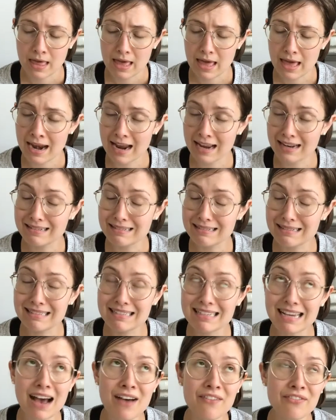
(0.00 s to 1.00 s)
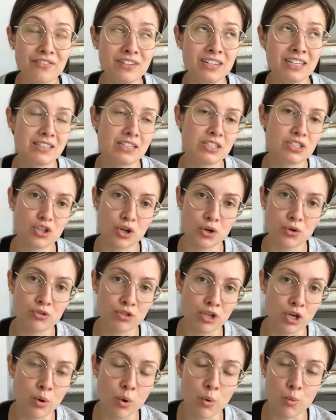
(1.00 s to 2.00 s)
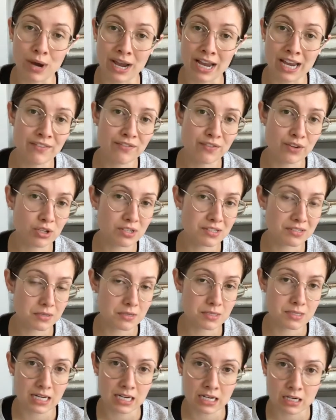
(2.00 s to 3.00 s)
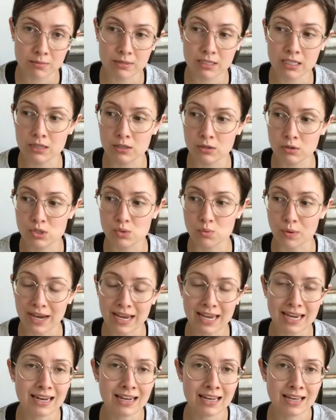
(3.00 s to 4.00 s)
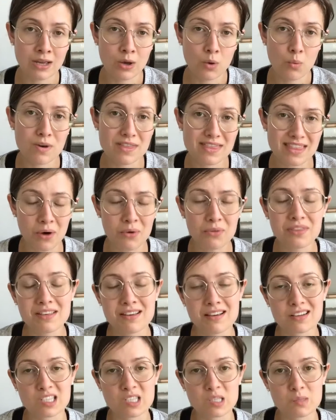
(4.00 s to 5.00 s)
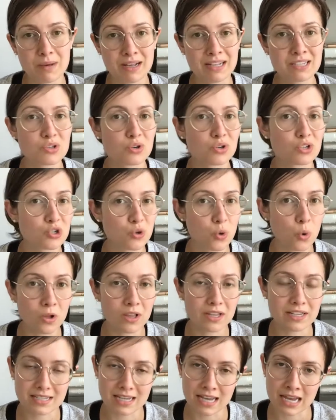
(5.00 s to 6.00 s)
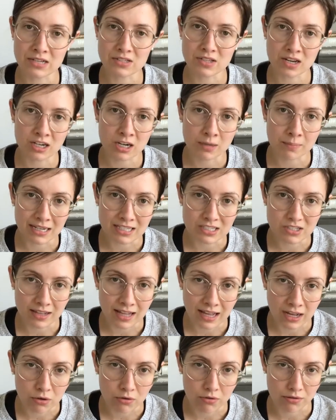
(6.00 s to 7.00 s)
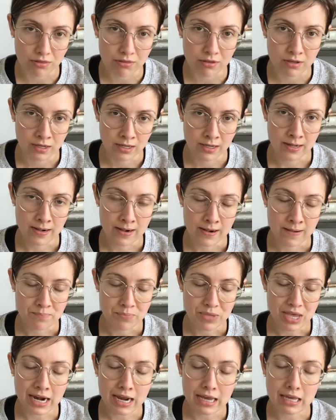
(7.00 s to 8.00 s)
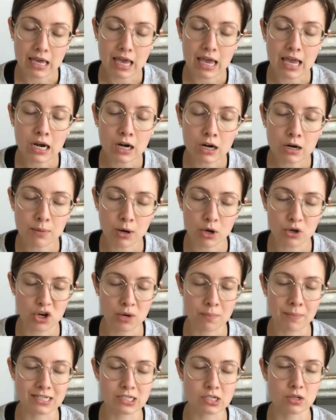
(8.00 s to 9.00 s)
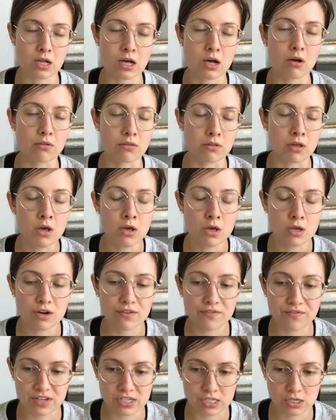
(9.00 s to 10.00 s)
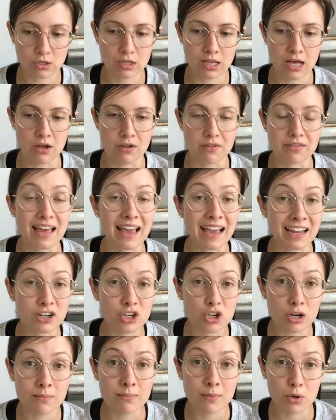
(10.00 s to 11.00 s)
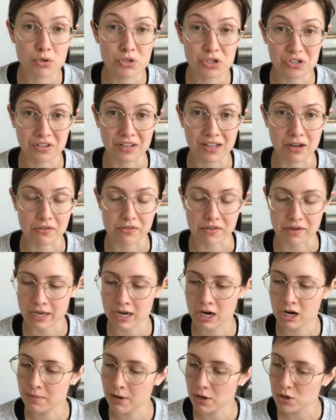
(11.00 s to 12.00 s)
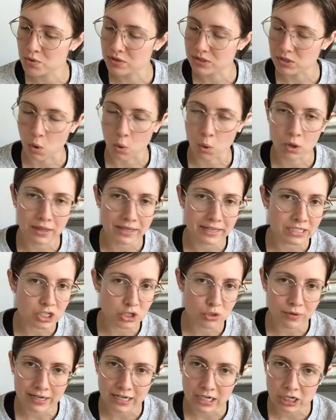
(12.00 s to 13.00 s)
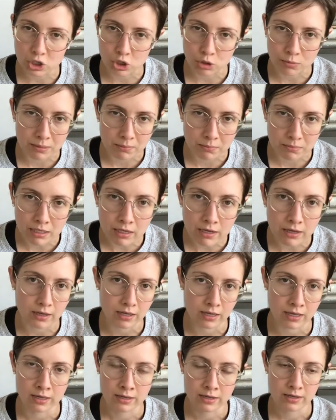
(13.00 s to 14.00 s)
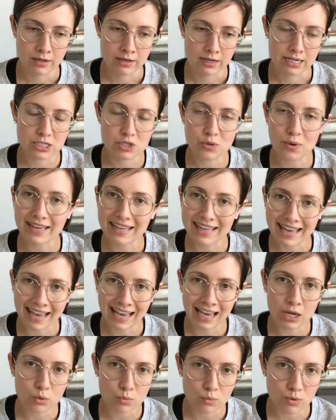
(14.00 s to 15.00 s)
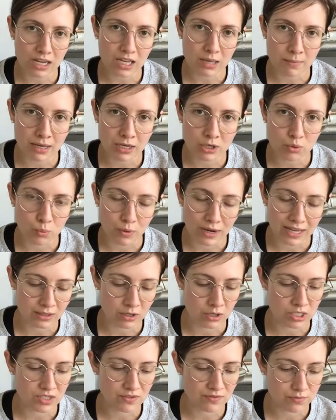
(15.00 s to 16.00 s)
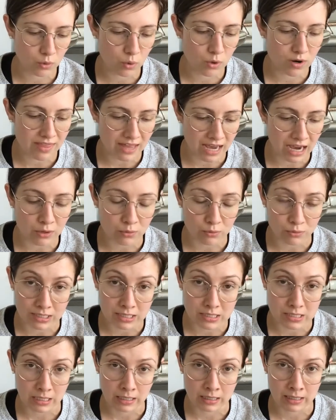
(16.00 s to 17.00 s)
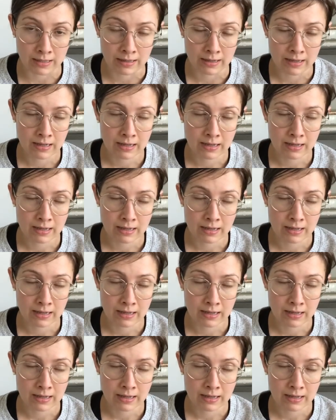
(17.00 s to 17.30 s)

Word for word: And I definitely don't know a way for you to sustainably lose weight without the expense or toll it takes on your mental health. And I care about your mental health, your physical health, and your emotional health. I care about you as a whole integrated human being. And so I can't recommend weight loss for that reason.